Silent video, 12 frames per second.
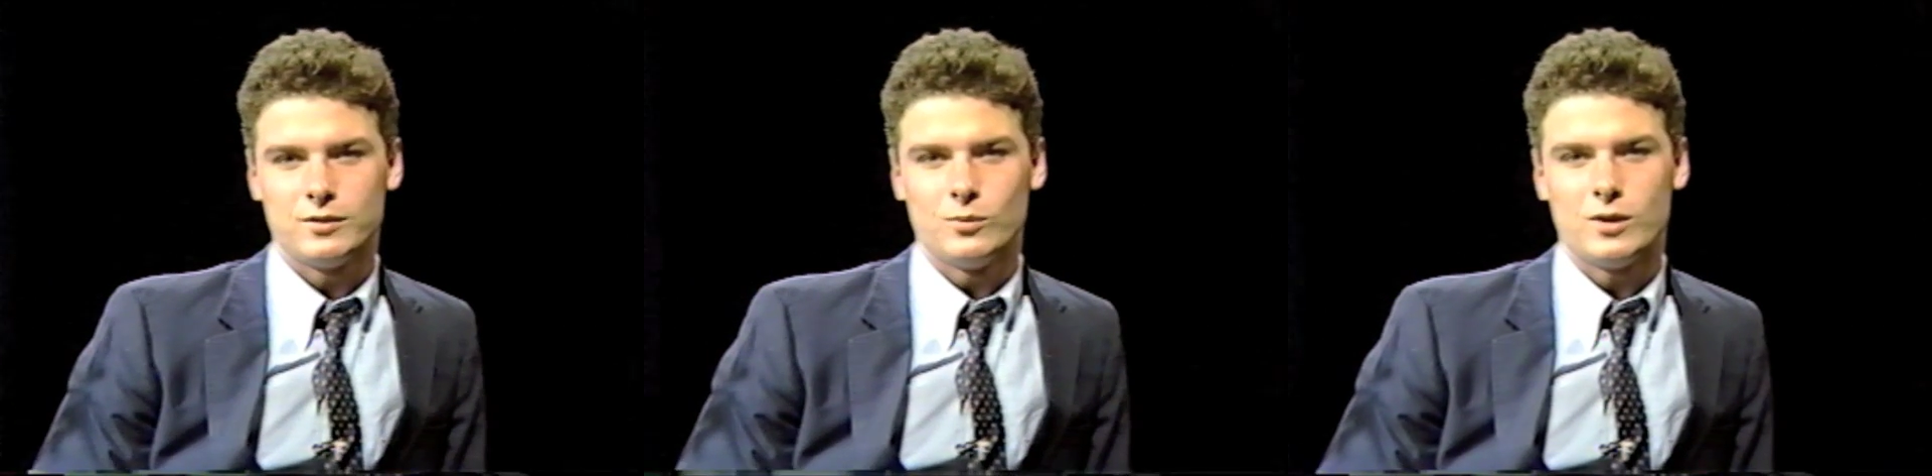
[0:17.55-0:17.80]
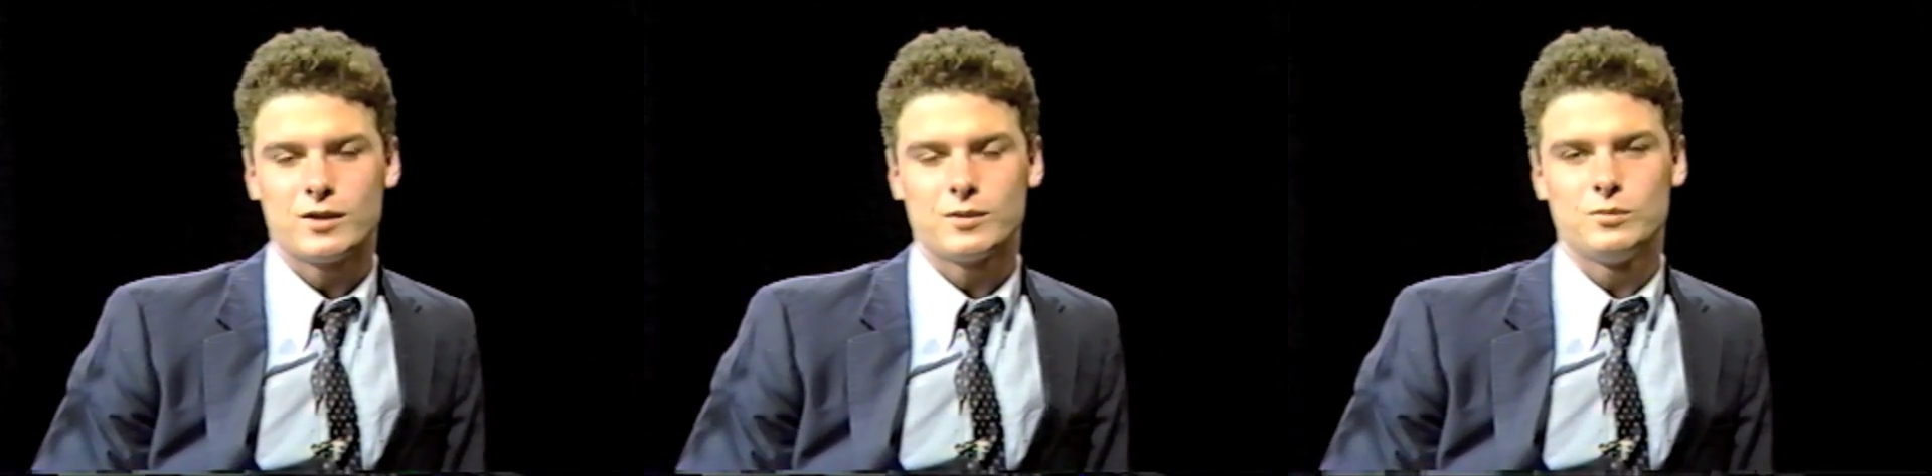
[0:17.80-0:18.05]
and
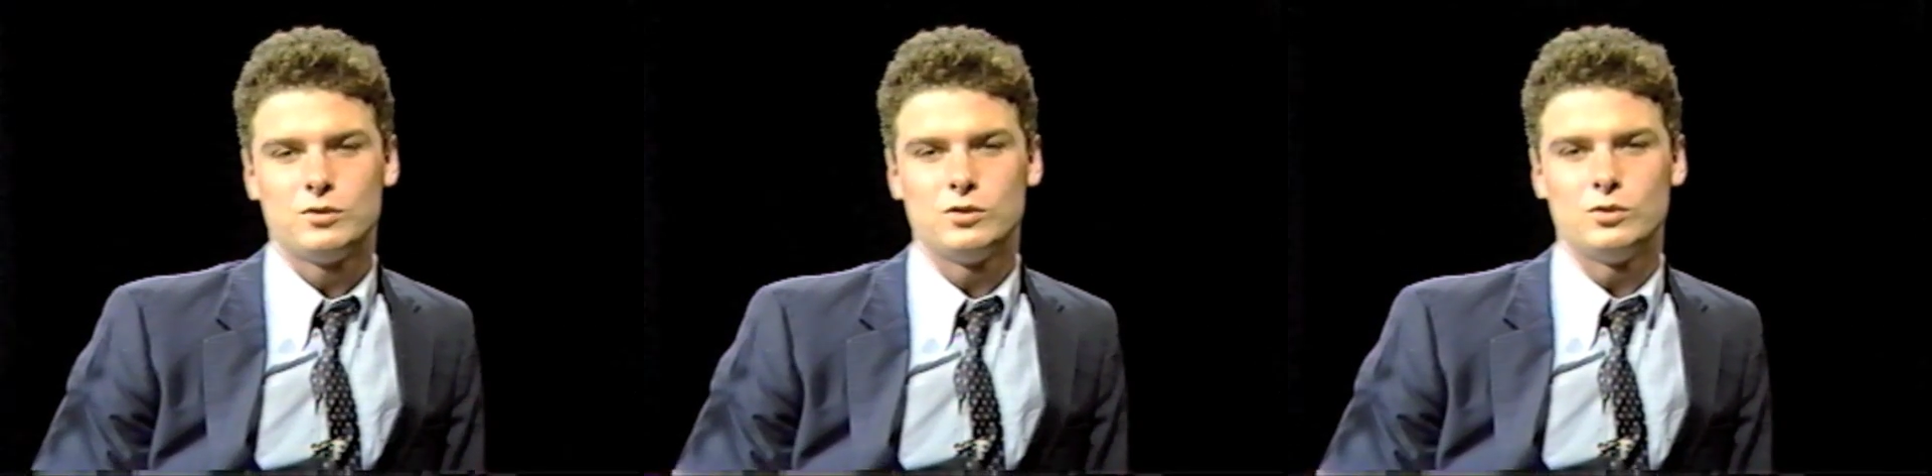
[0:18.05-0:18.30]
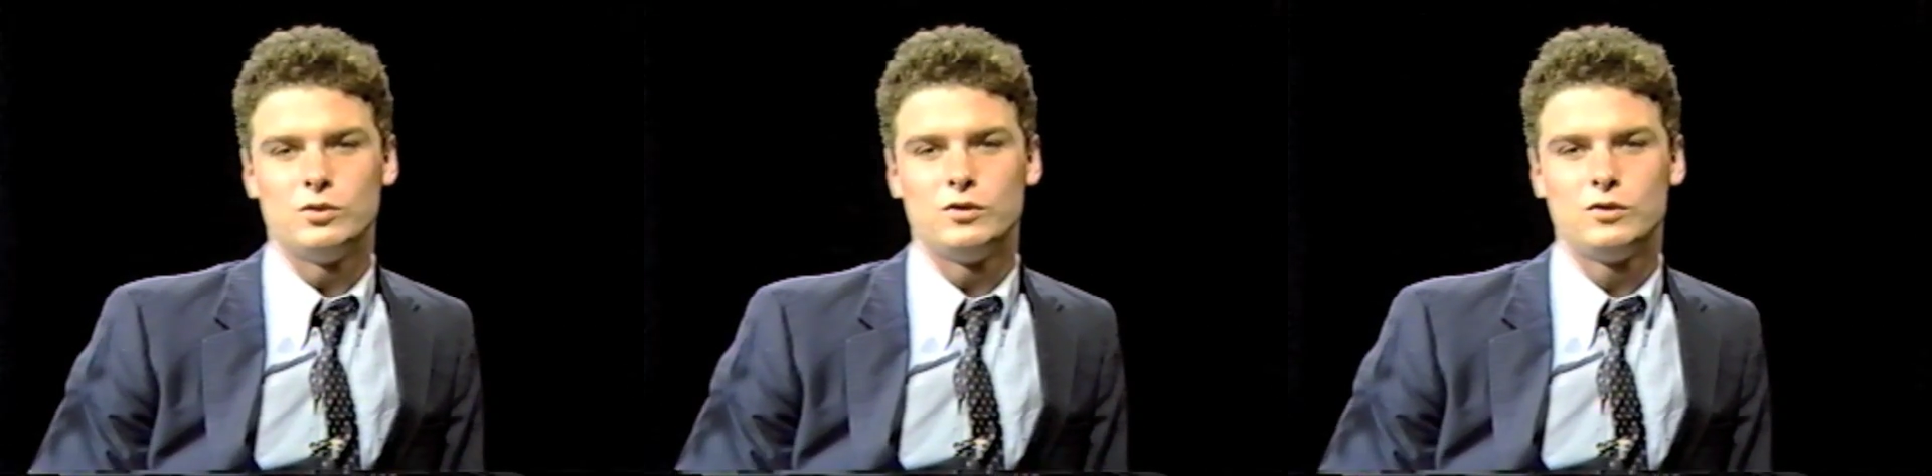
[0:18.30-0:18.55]
welcome
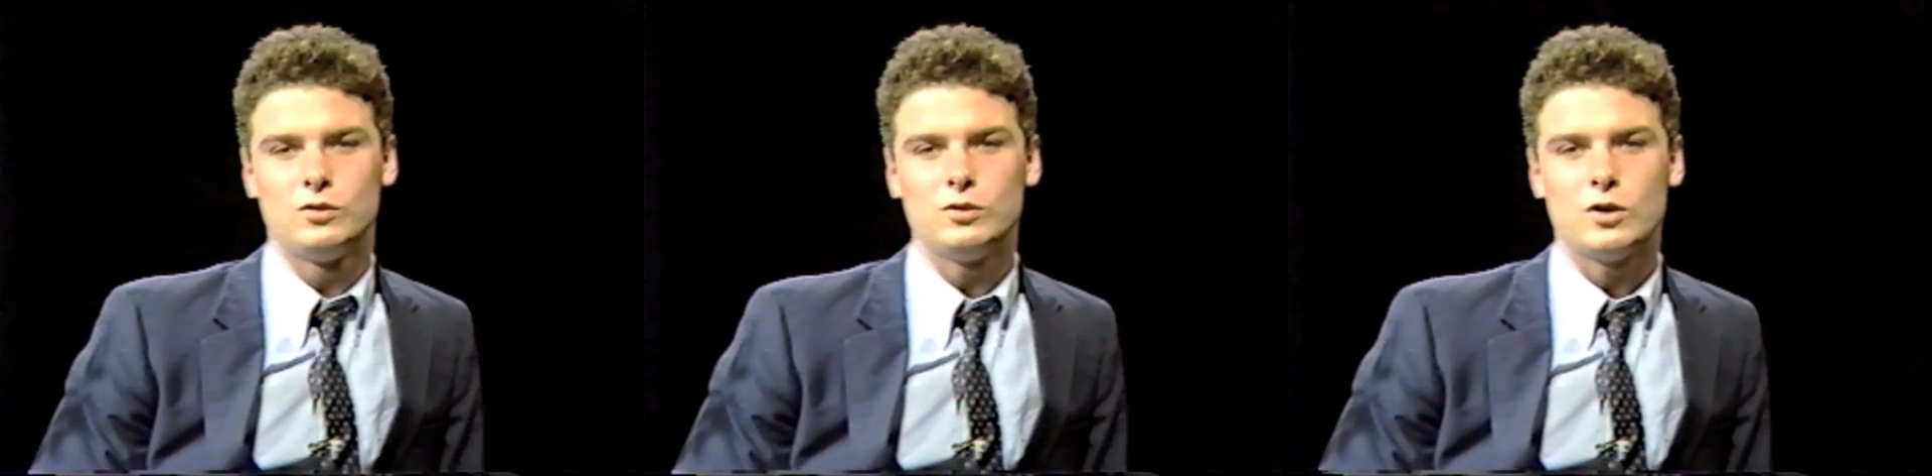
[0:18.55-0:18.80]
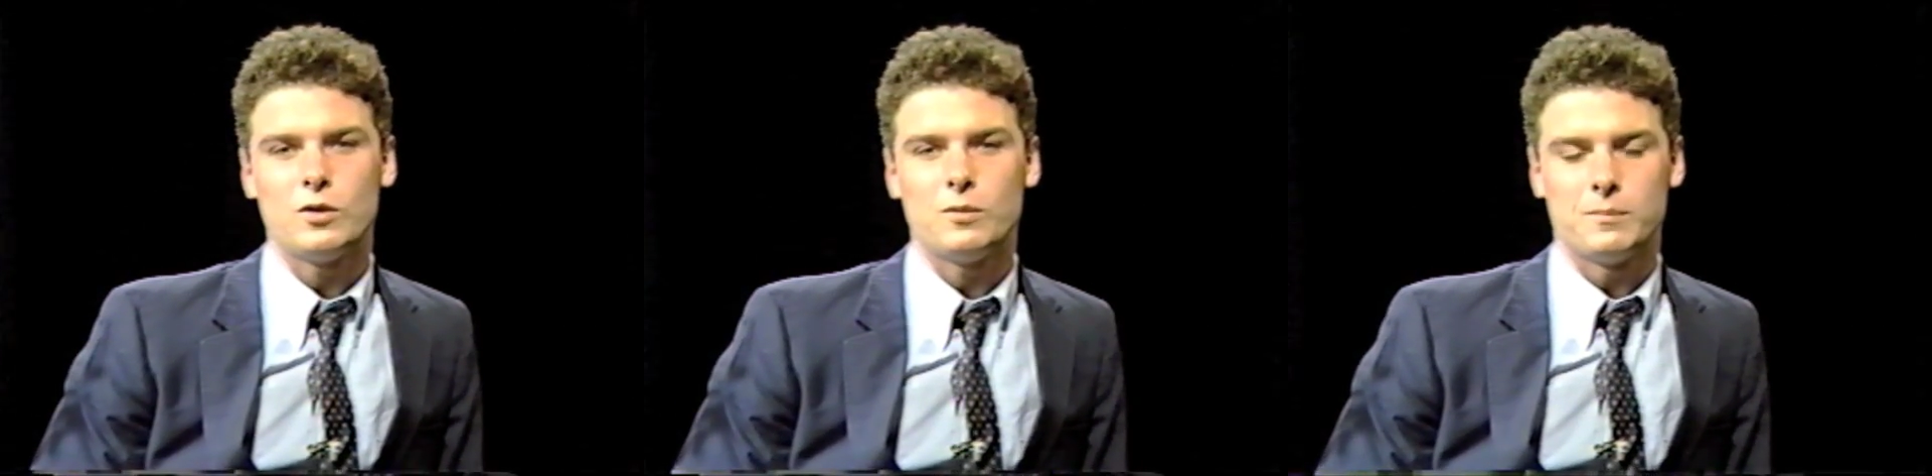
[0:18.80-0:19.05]
to
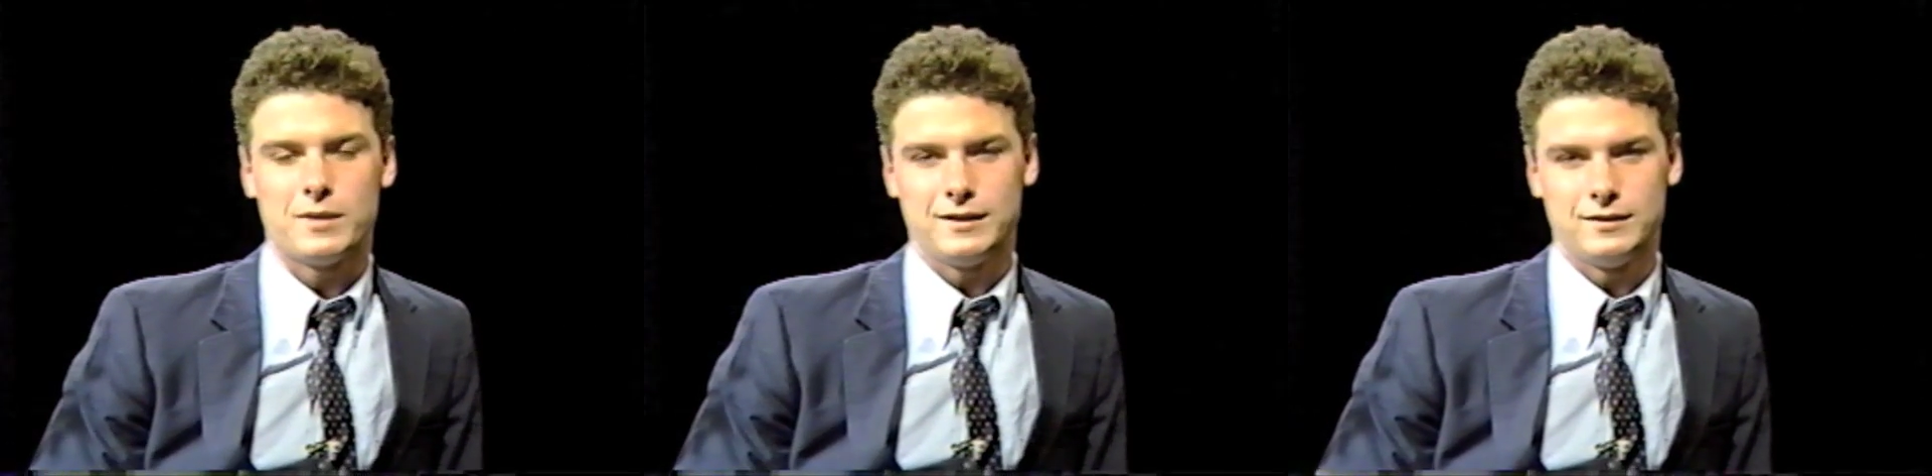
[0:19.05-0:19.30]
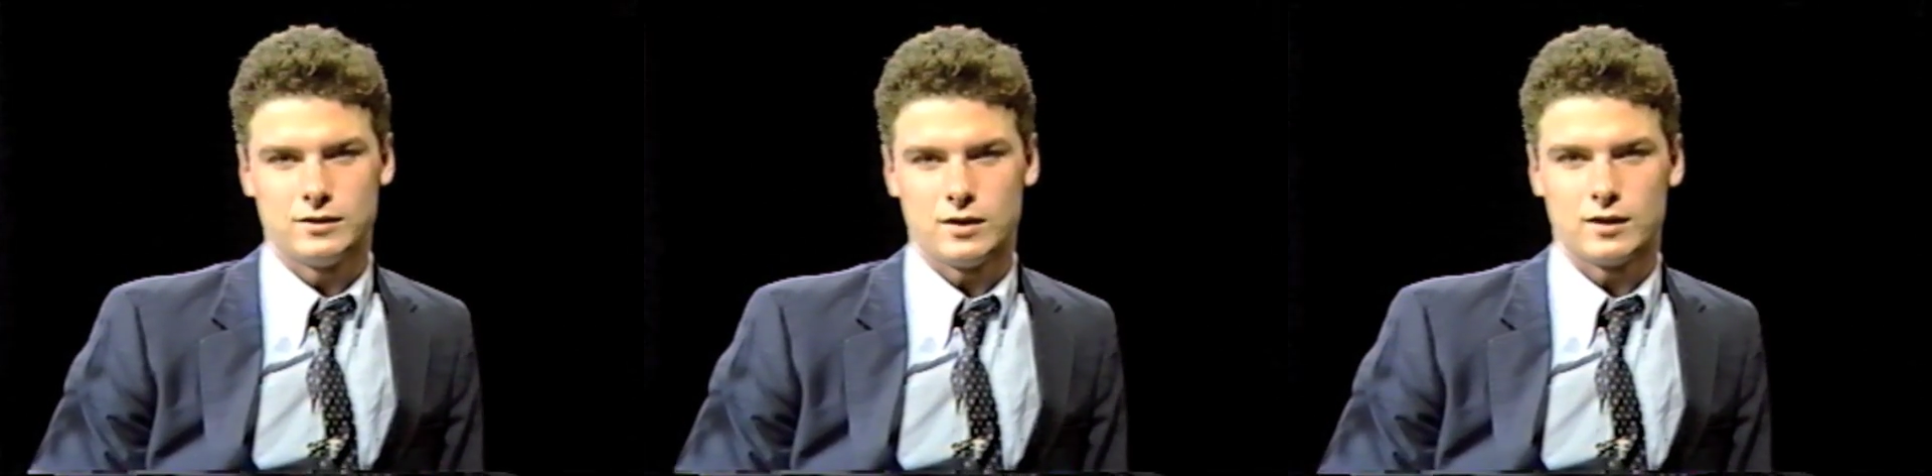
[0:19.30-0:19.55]
Pseudo
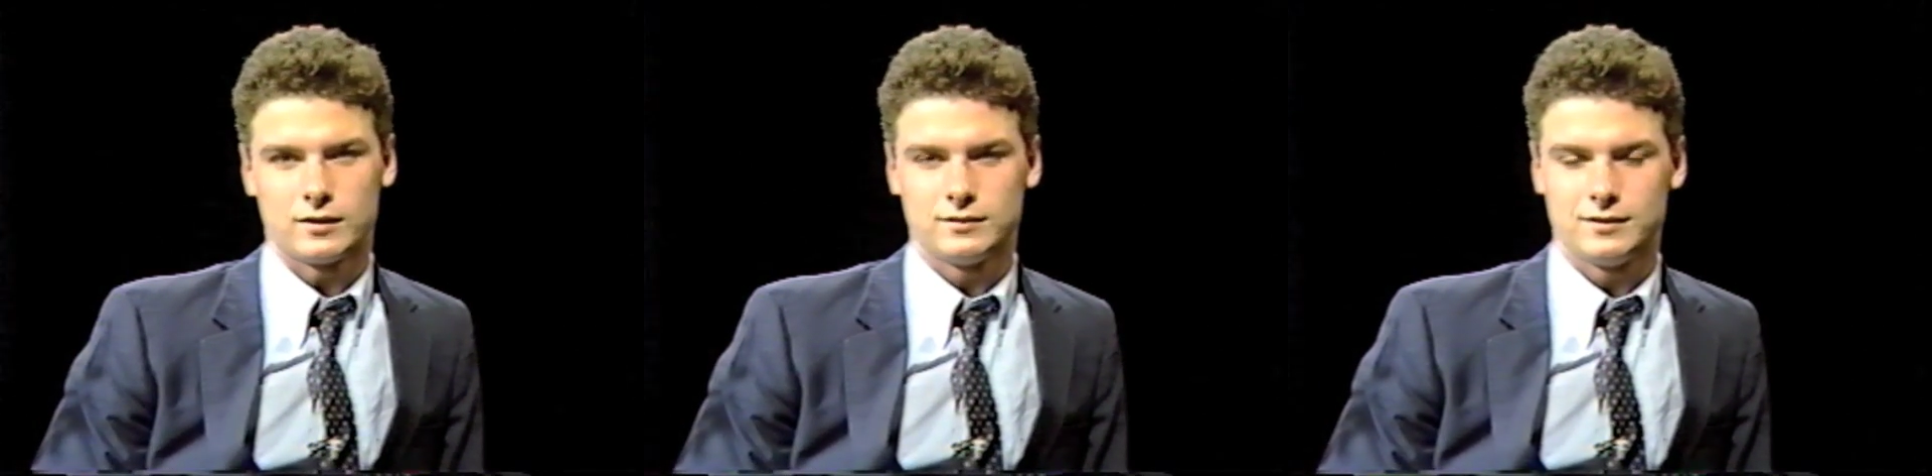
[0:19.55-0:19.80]
Med Talk.